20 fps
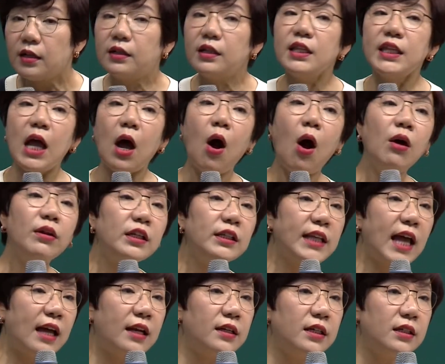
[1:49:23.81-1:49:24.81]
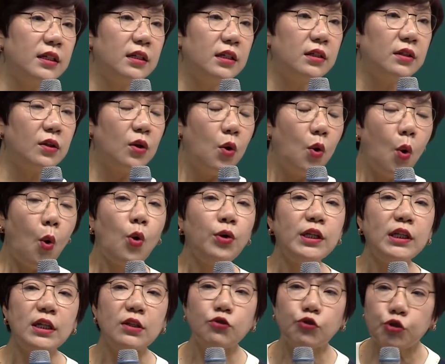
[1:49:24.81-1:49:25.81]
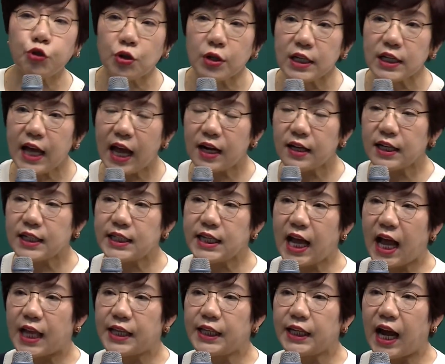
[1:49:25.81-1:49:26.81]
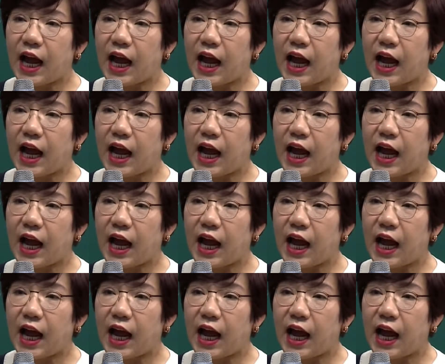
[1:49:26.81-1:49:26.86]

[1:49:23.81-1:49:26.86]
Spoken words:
But let's say one day you're not going to work.